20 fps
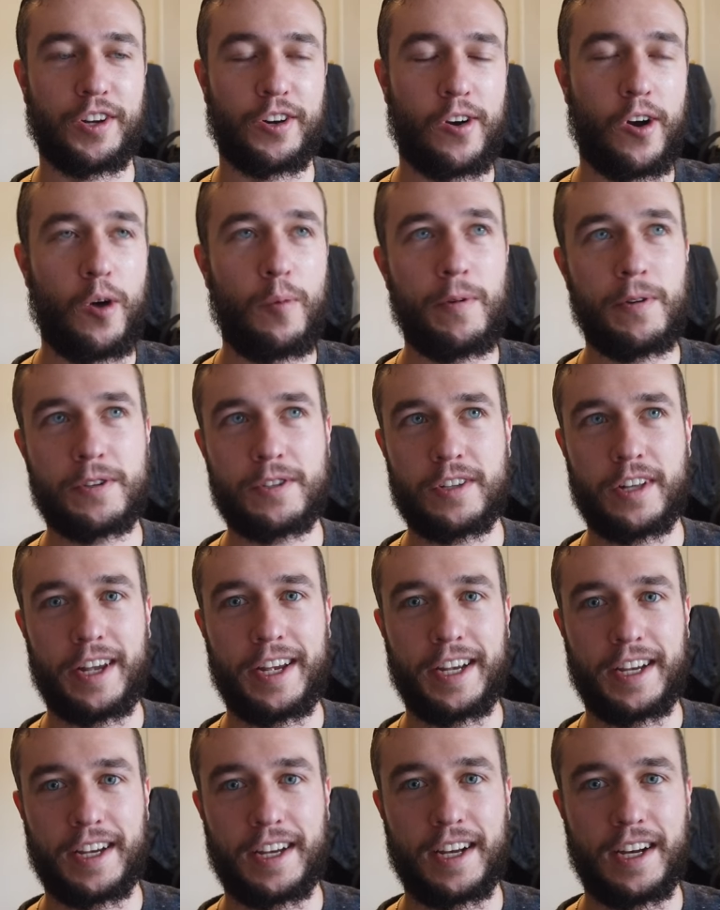They're almost
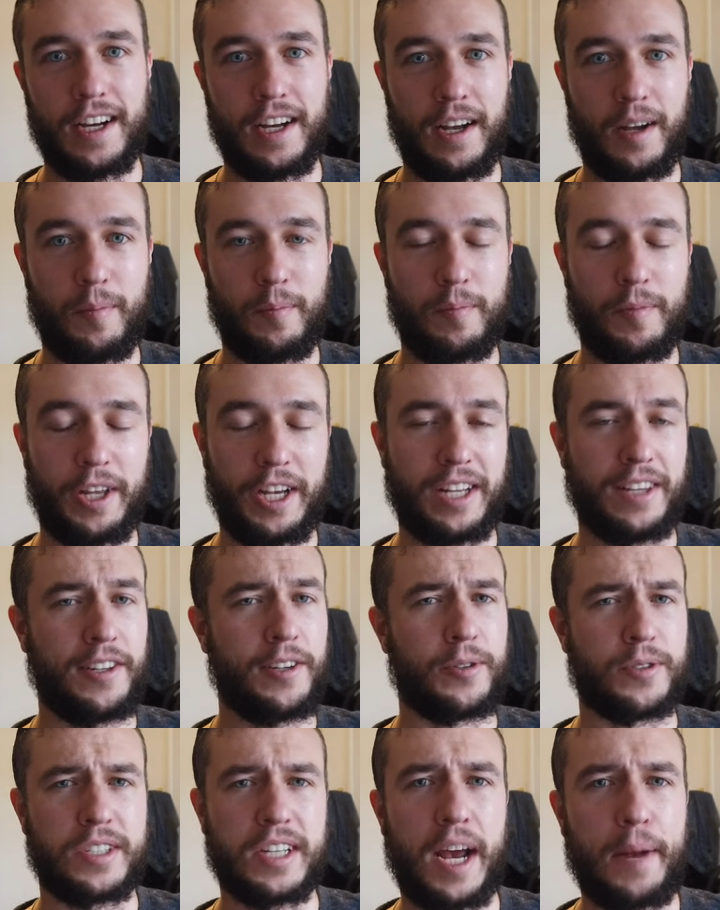like a
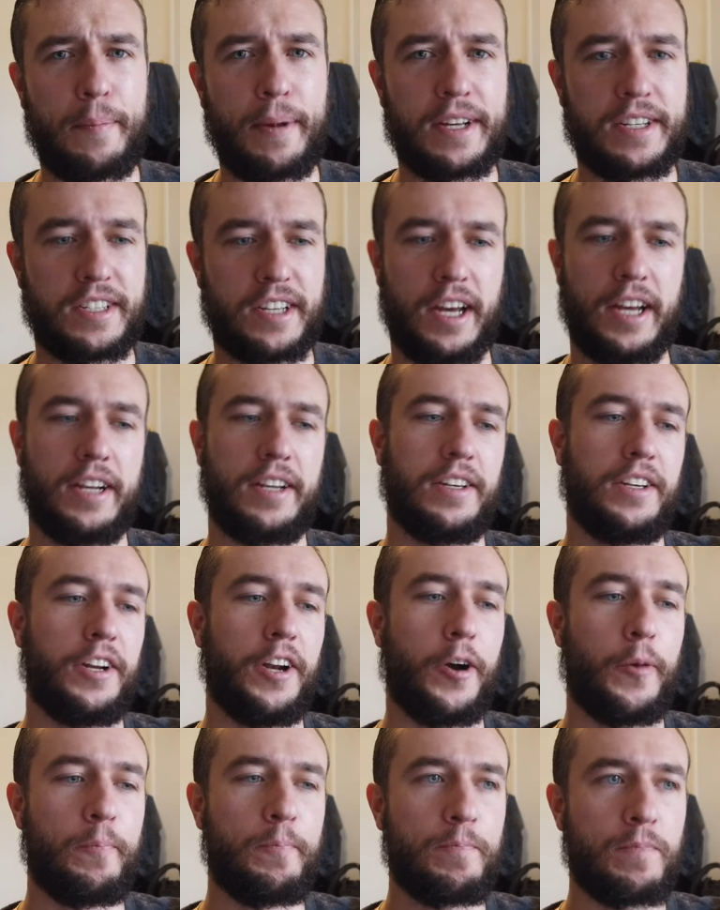little side-by-side, you
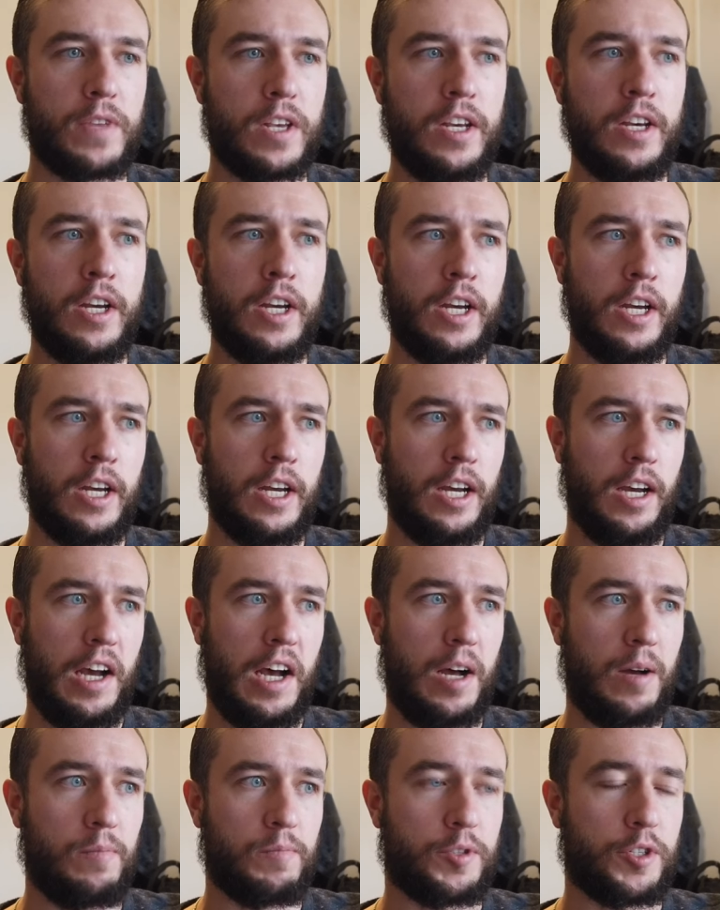
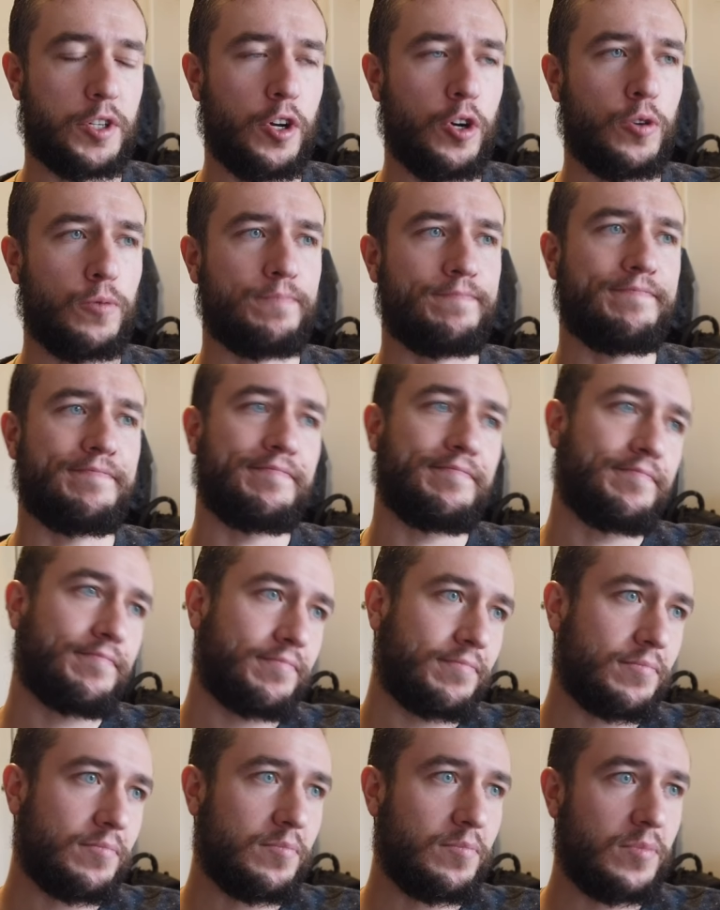know? So
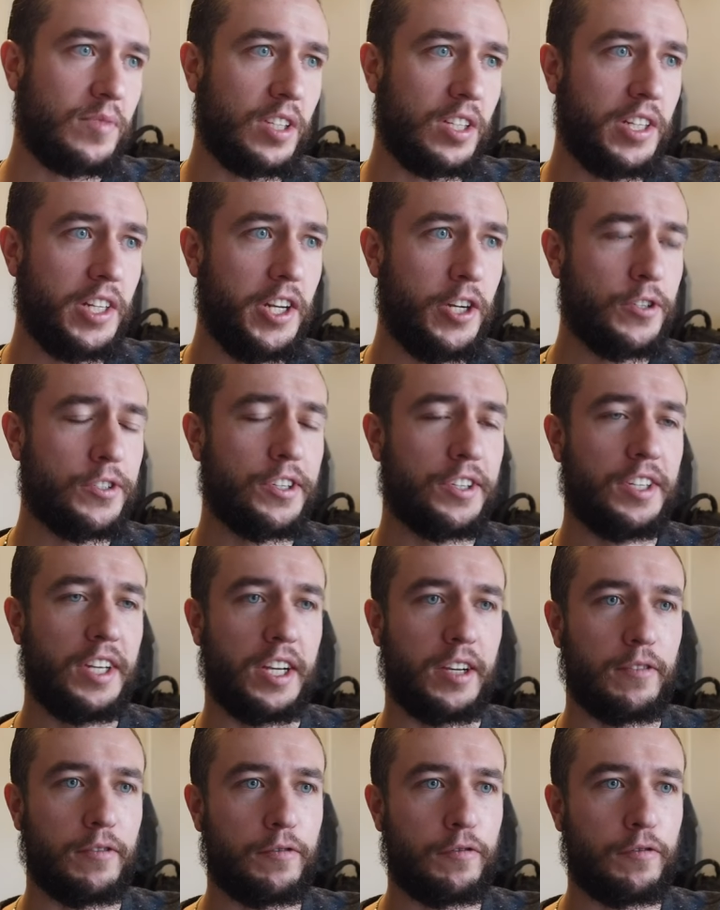here's the thing.